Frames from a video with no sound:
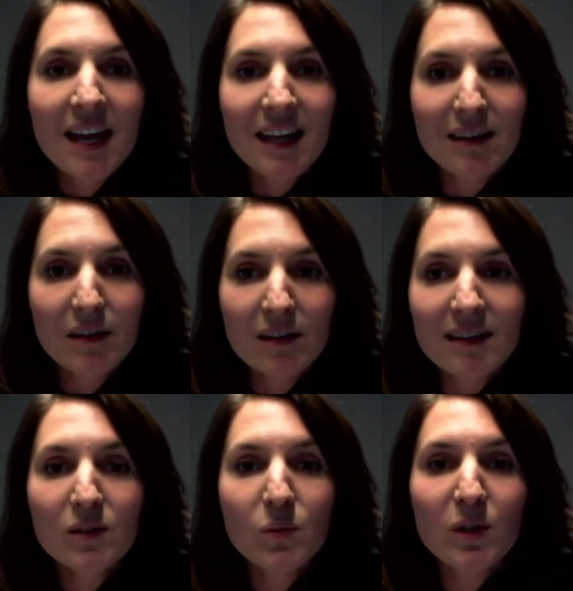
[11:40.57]
And
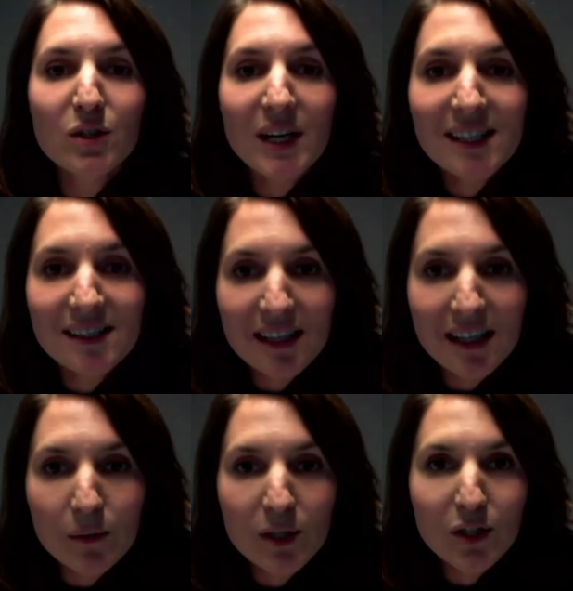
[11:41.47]
this will
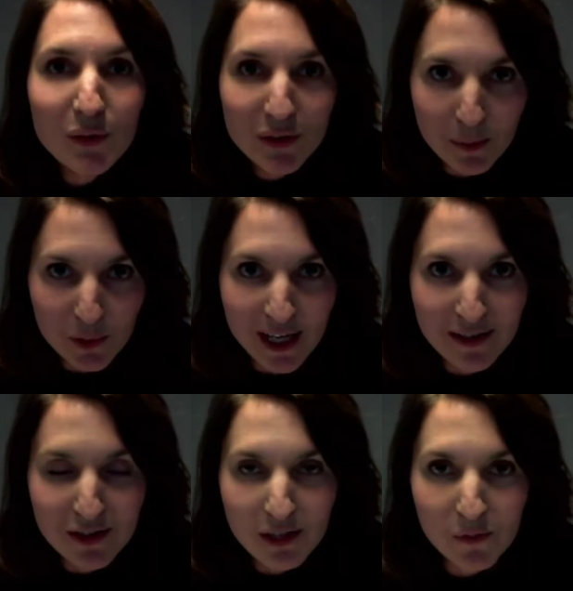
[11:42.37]
drastically reduce the
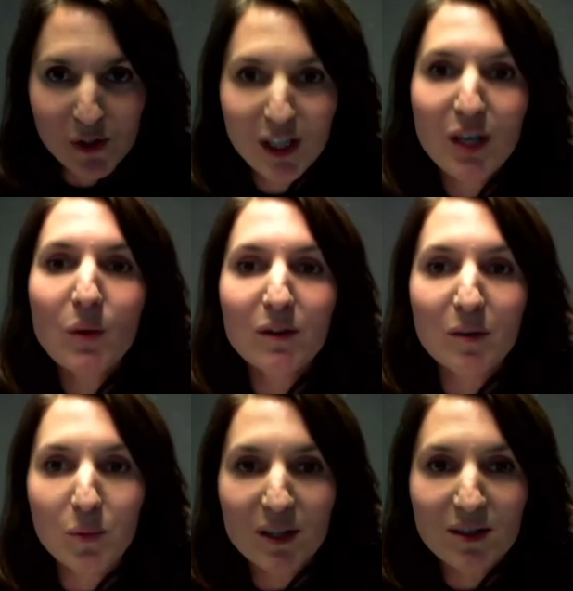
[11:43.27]
potential for security
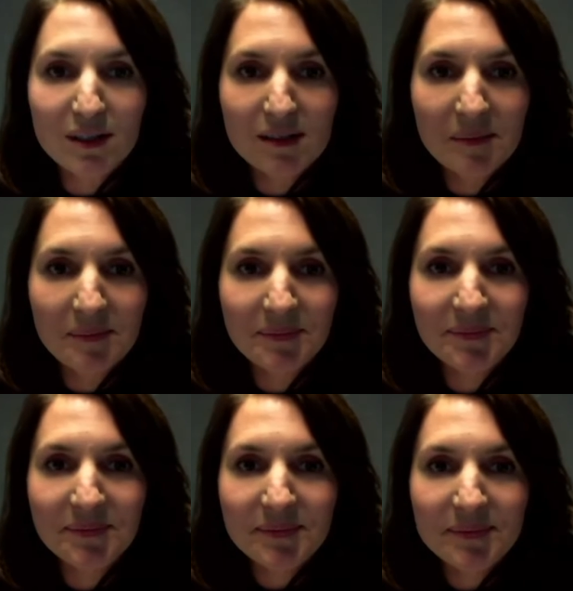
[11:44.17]
breaches.
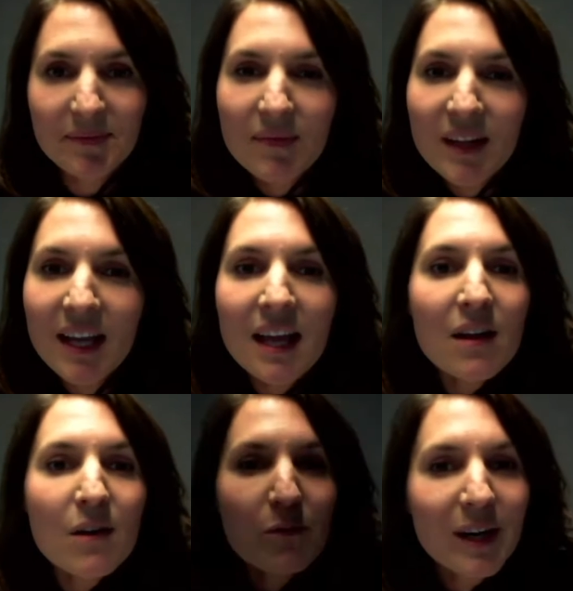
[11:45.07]

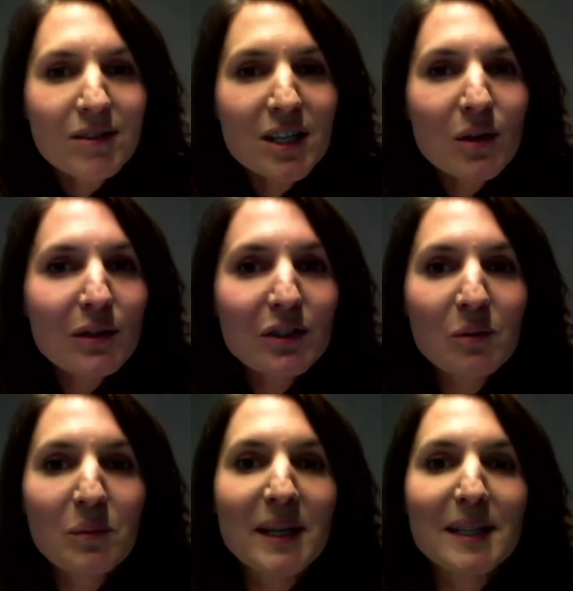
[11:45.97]
5G also
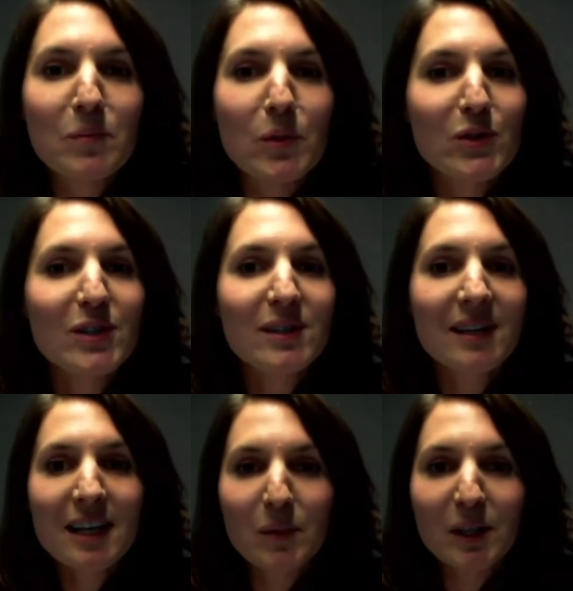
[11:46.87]
means more
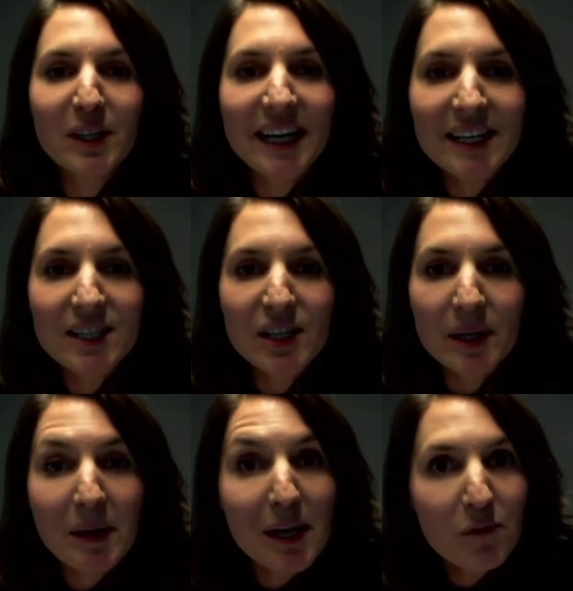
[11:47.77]
sustainable
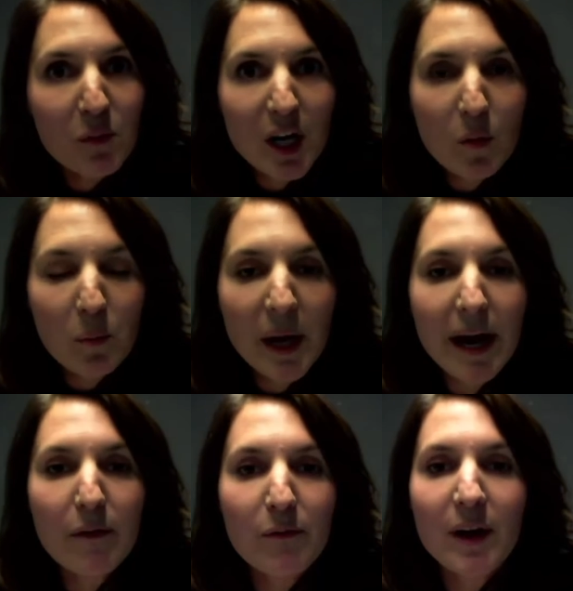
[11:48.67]
connection. If we
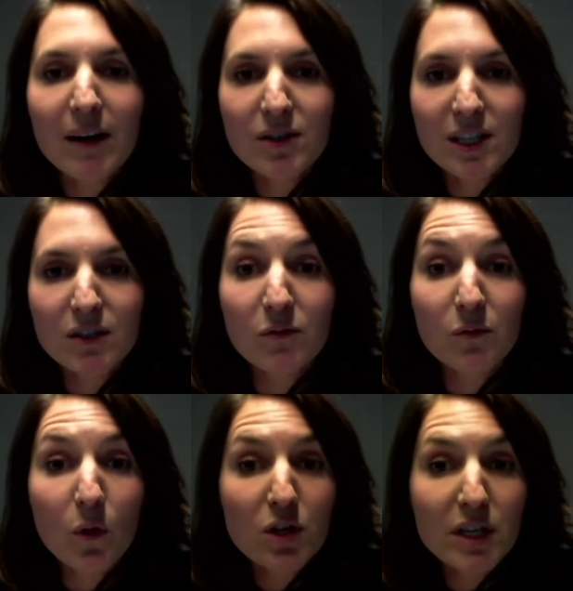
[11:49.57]
compare 5G to
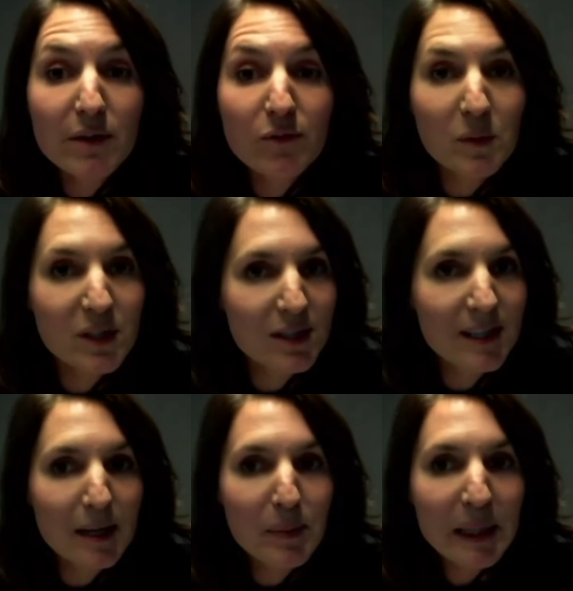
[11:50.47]
4G from a
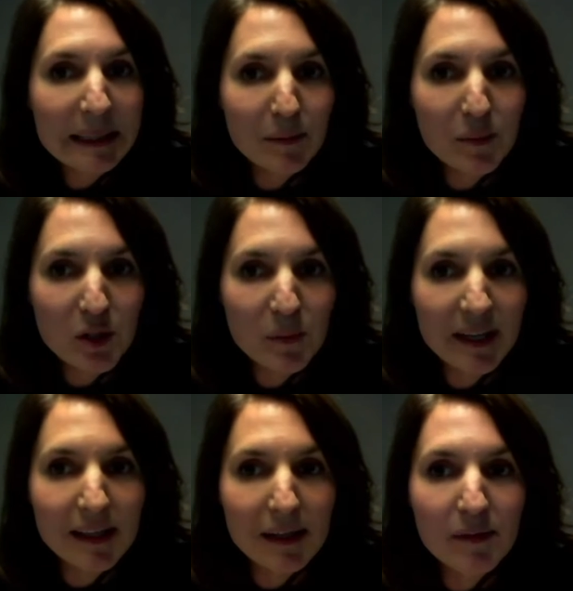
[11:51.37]
sustainability
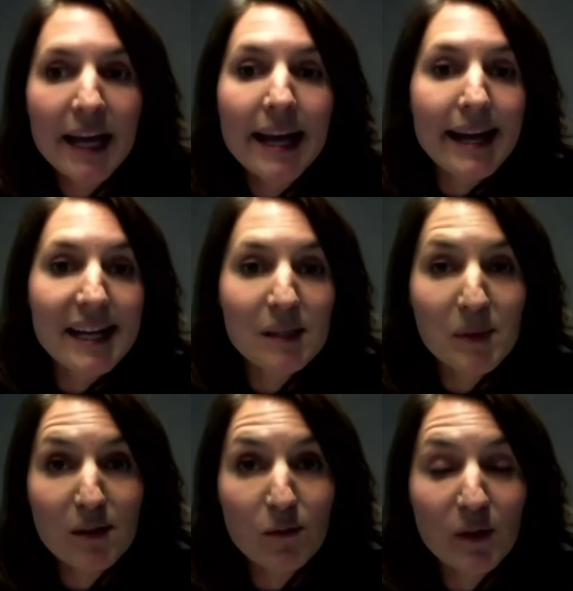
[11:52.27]
perspective, and
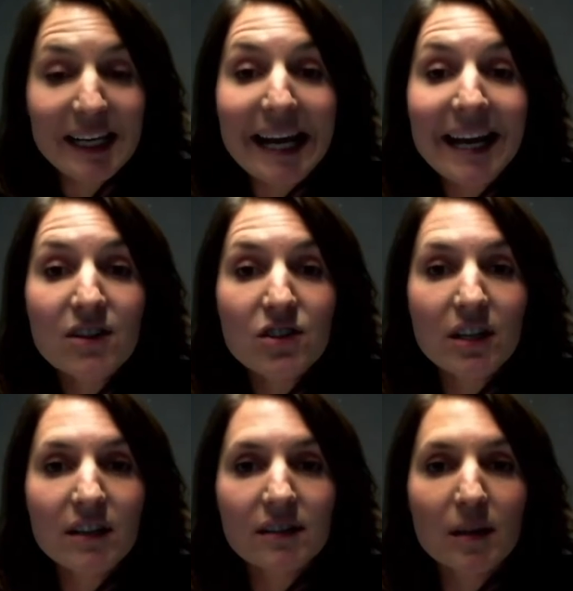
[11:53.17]
specifically energy
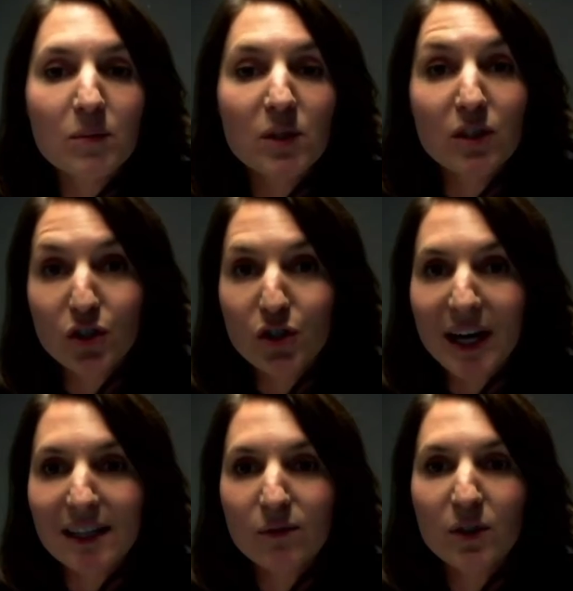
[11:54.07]
consumption to
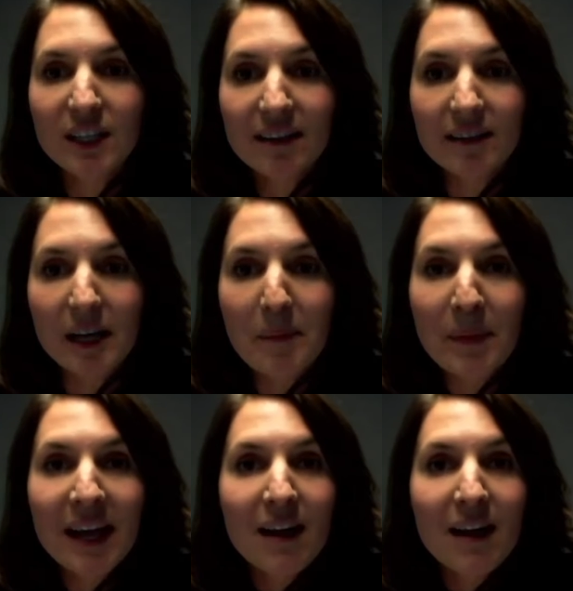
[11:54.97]
transfer data,